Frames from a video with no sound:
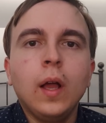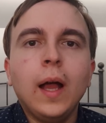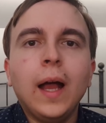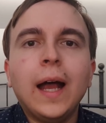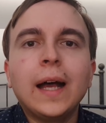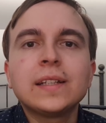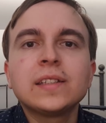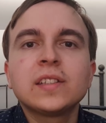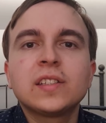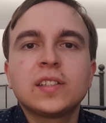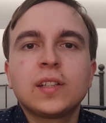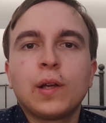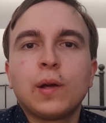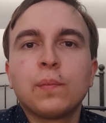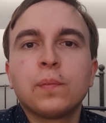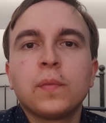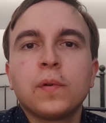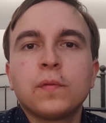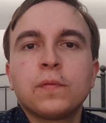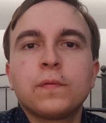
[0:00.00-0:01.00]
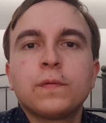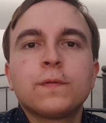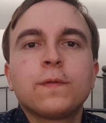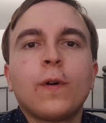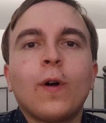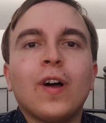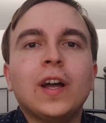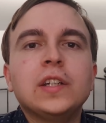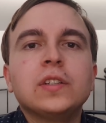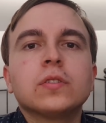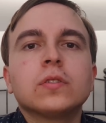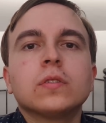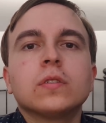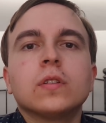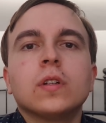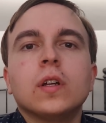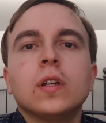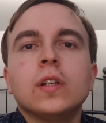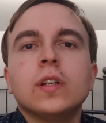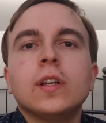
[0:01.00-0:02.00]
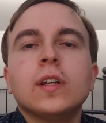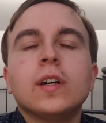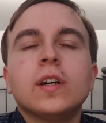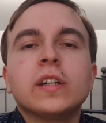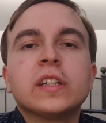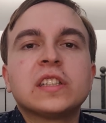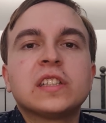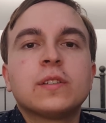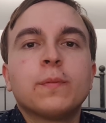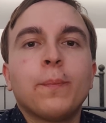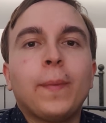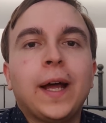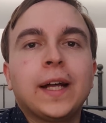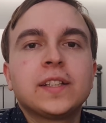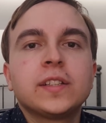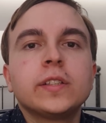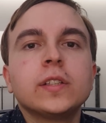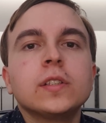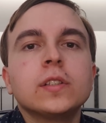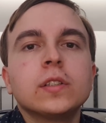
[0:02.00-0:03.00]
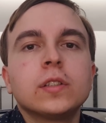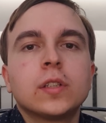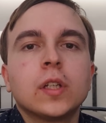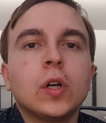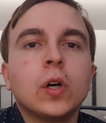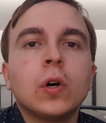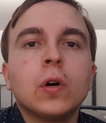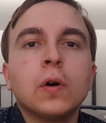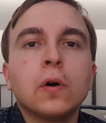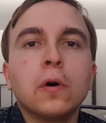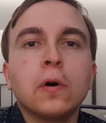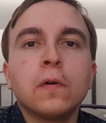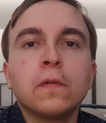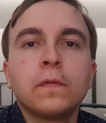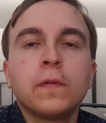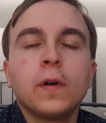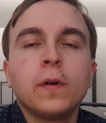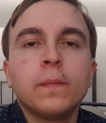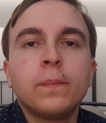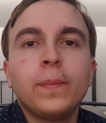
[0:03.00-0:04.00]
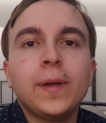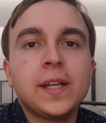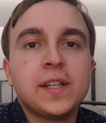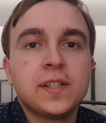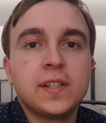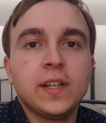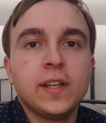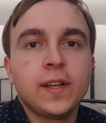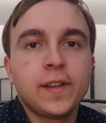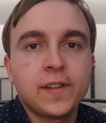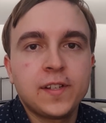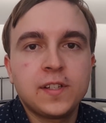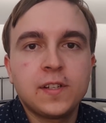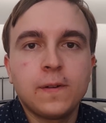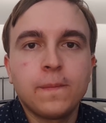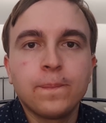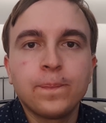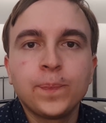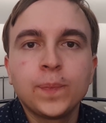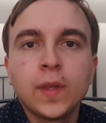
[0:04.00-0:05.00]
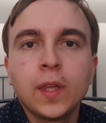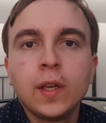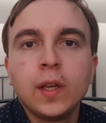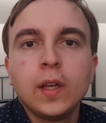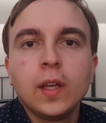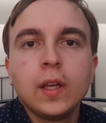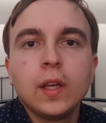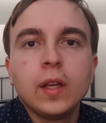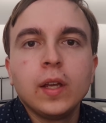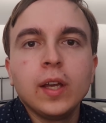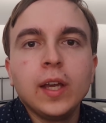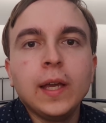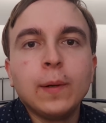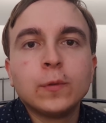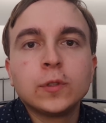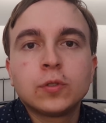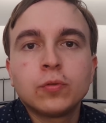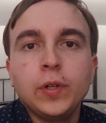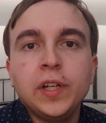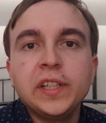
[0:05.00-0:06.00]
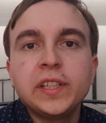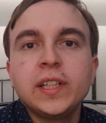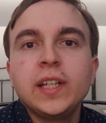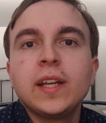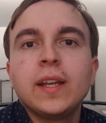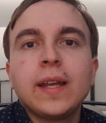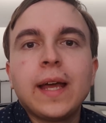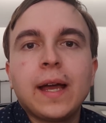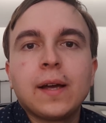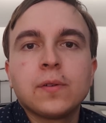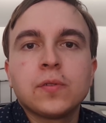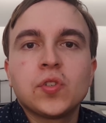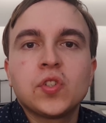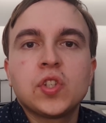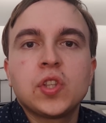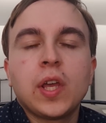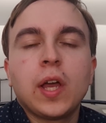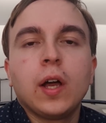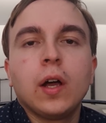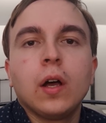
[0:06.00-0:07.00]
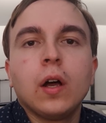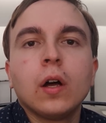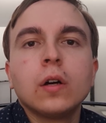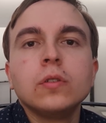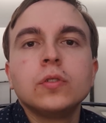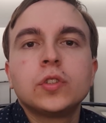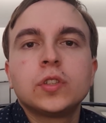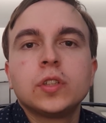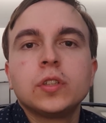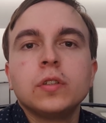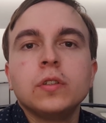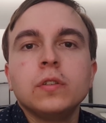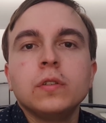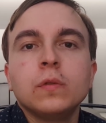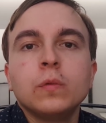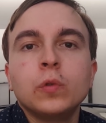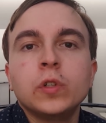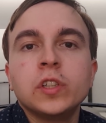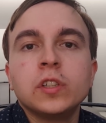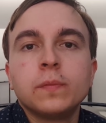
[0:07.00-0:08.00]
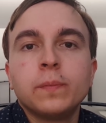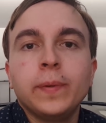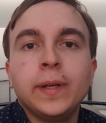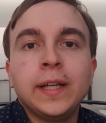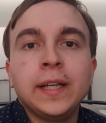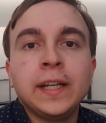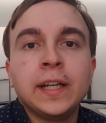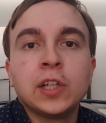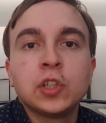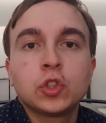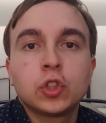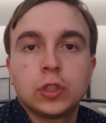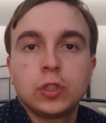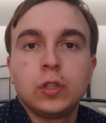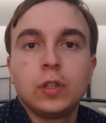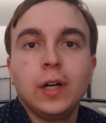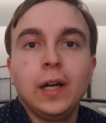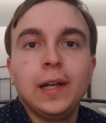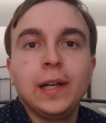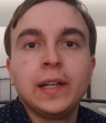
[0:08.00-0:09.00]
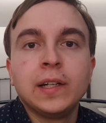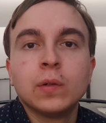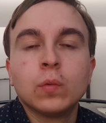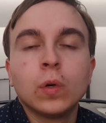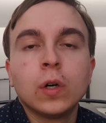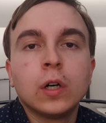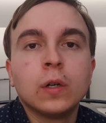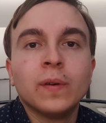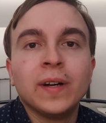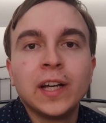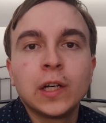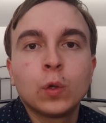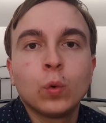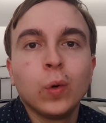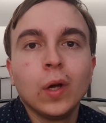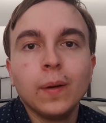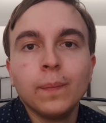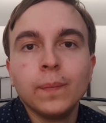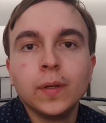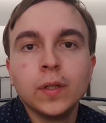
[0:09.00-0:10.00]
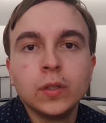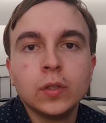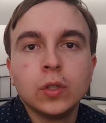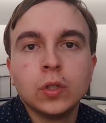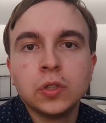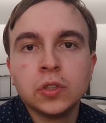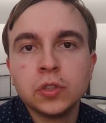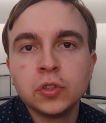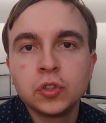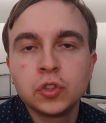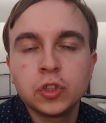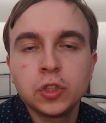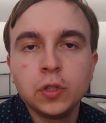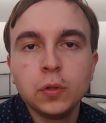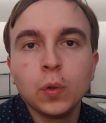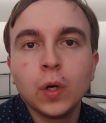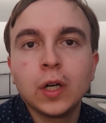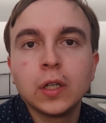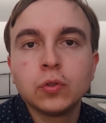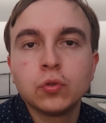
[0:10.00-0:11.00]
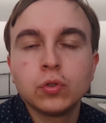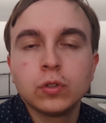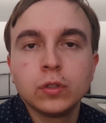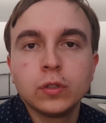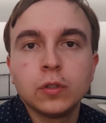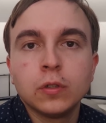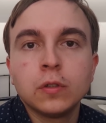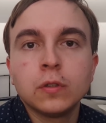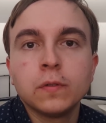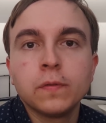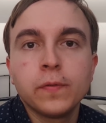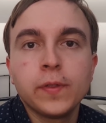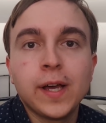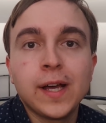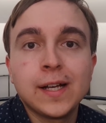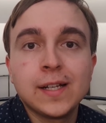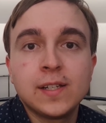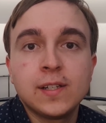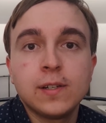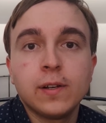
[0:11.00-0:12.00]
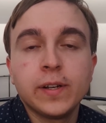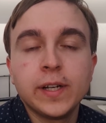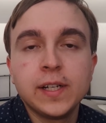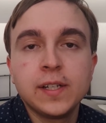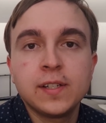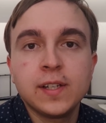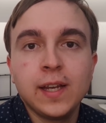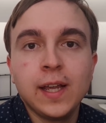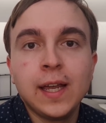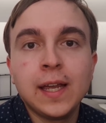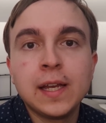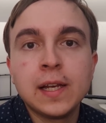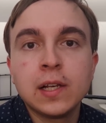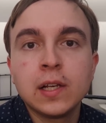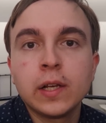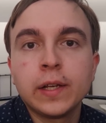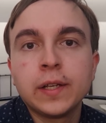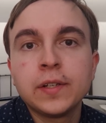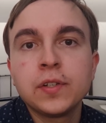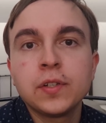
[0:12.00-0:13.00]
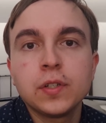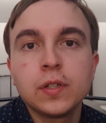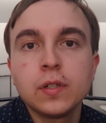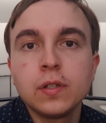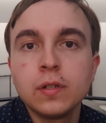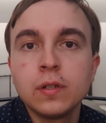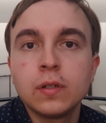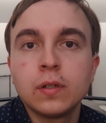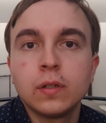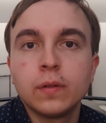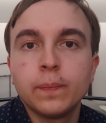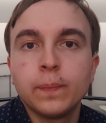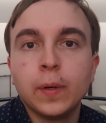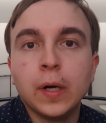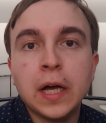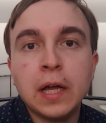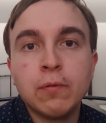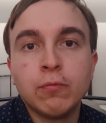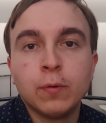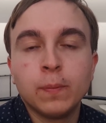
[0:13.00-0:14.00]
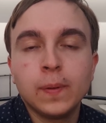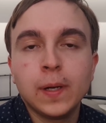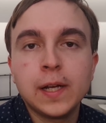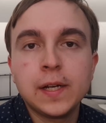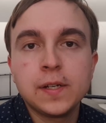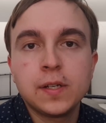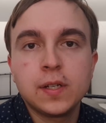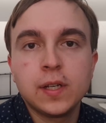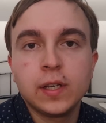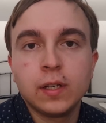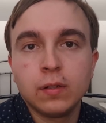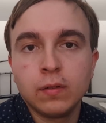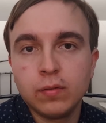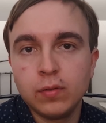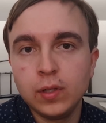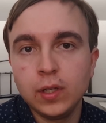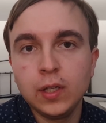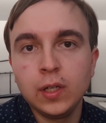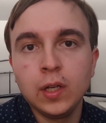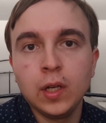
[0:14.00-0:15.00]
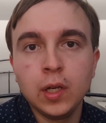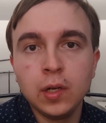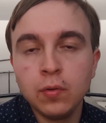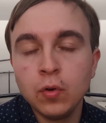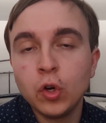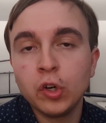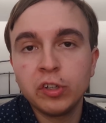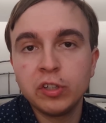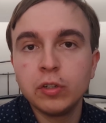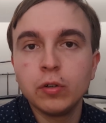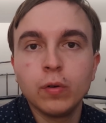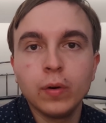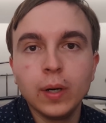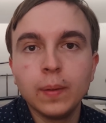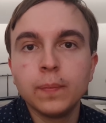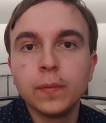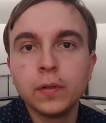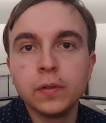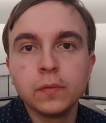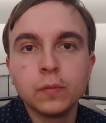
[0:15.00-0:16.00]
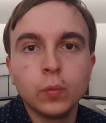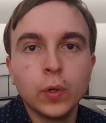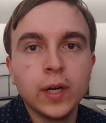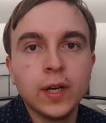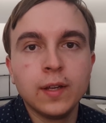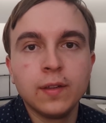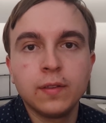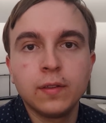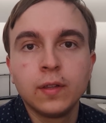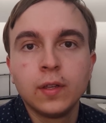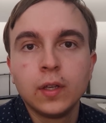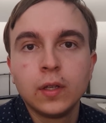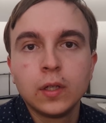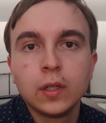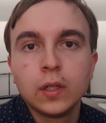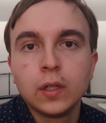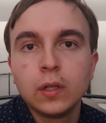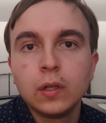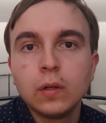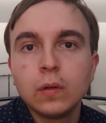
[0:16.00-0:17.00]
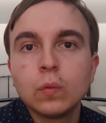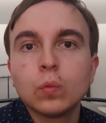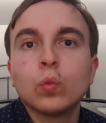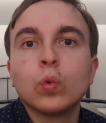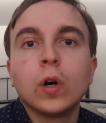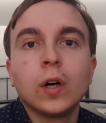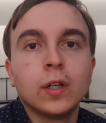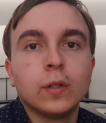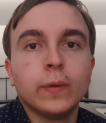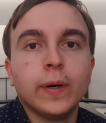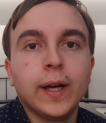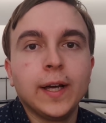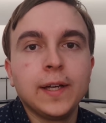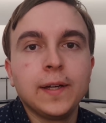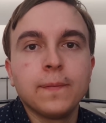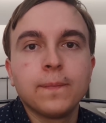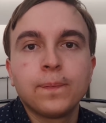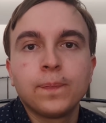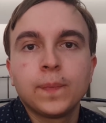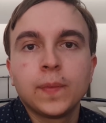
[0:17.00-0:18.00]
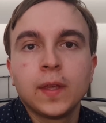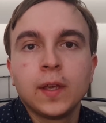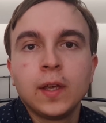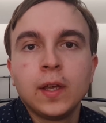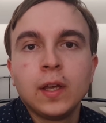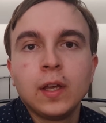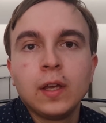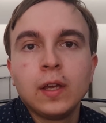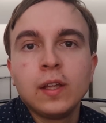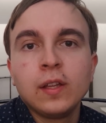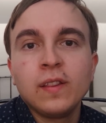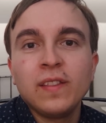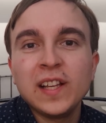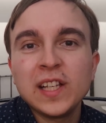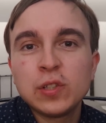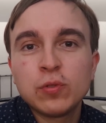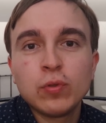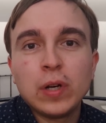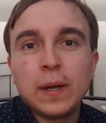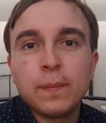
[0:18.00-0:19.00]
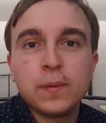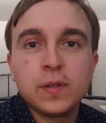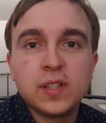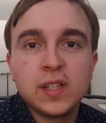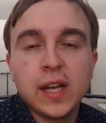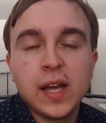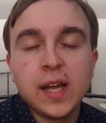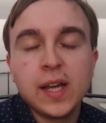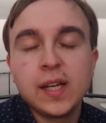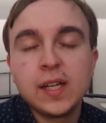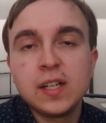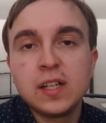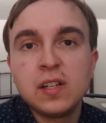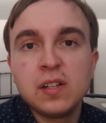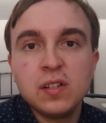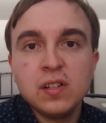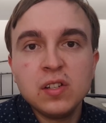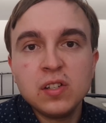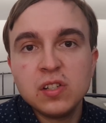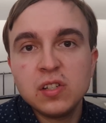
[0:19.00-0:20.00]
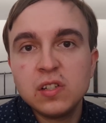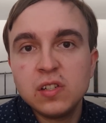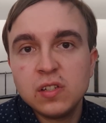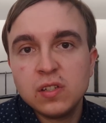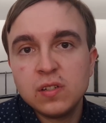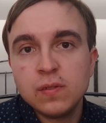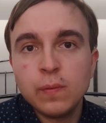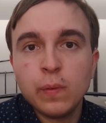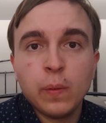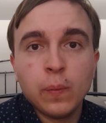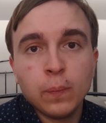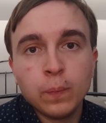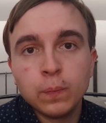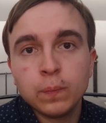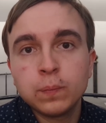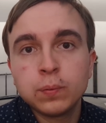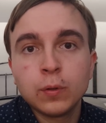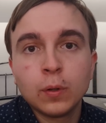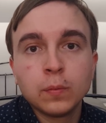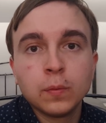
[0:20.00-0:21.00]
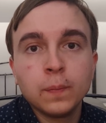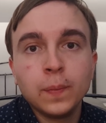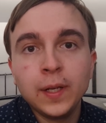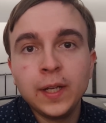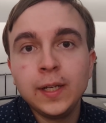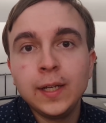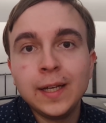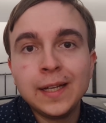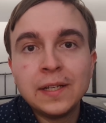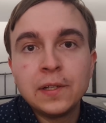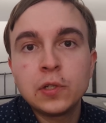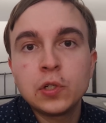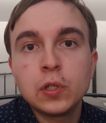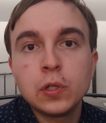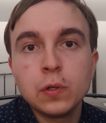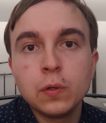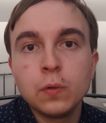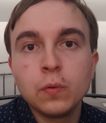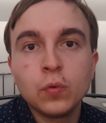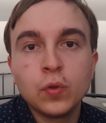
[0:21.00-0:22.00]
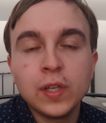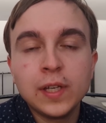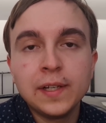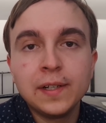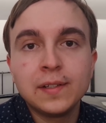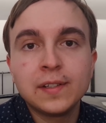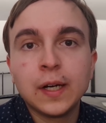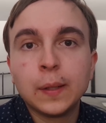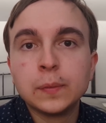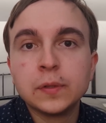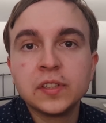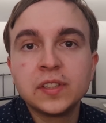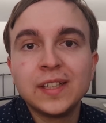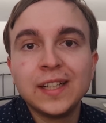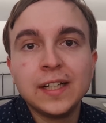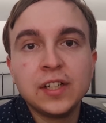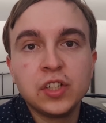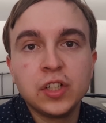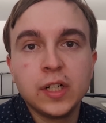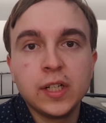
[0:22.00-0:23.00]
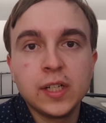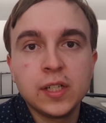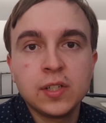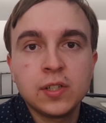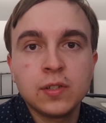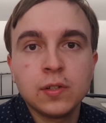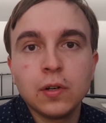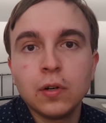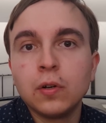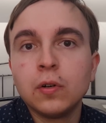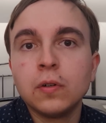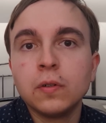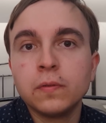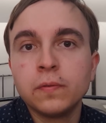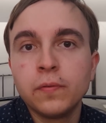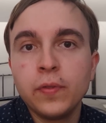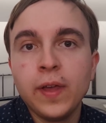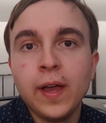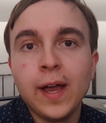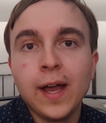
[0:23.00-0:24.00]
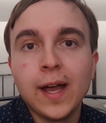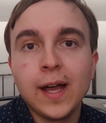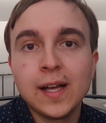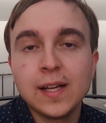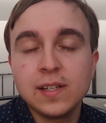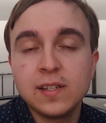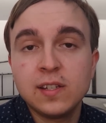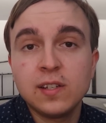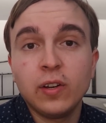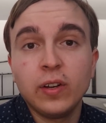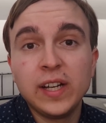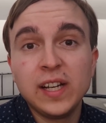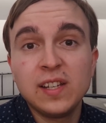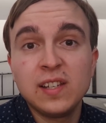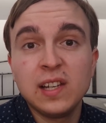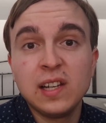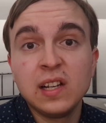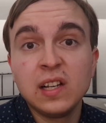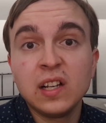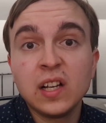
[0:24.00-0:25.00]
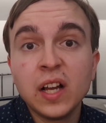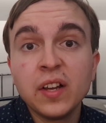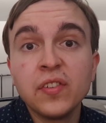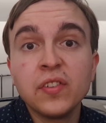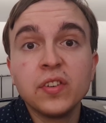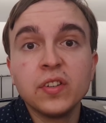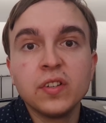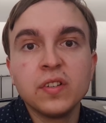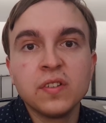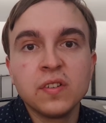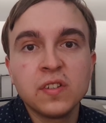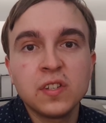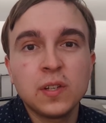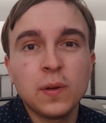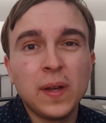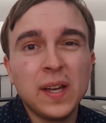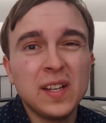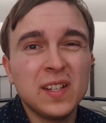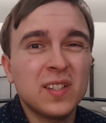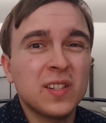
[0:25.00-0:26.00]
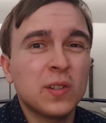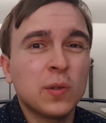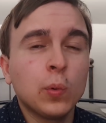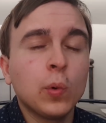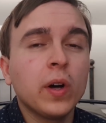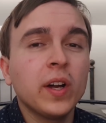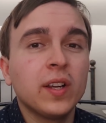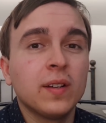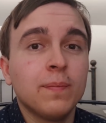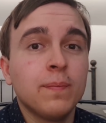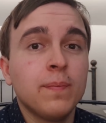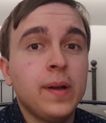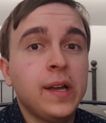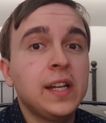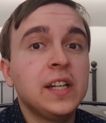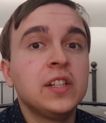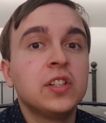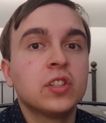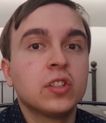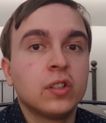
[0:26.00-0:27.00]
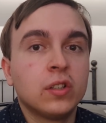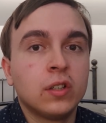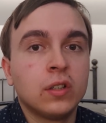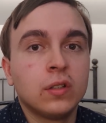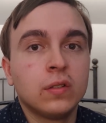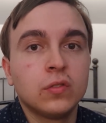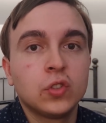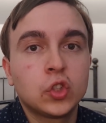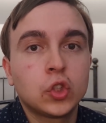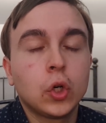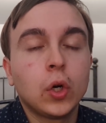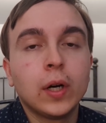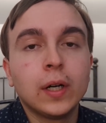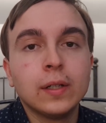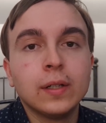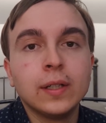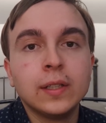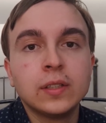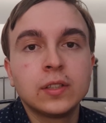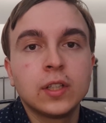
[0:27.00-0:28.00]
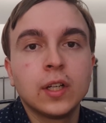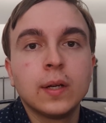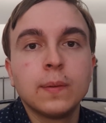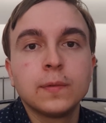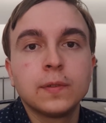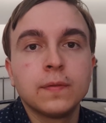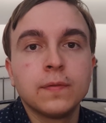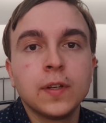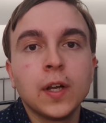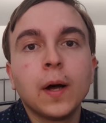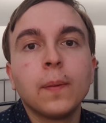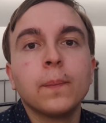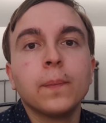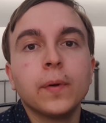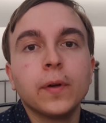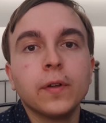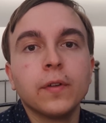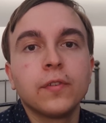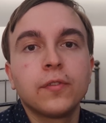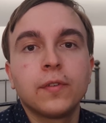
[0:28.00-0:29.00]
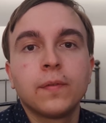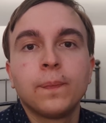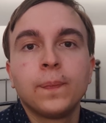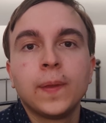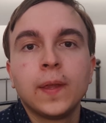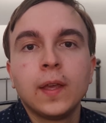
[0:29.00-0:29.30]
And some final last matters of business. It was recently announced that O2 would be trialling Huawei equipment on 200 of their sites in London by replacing the Nokia equipment with Huawei. This represents probably into the double digits of their sites in London, so it is quite a major trial in terms of numbers.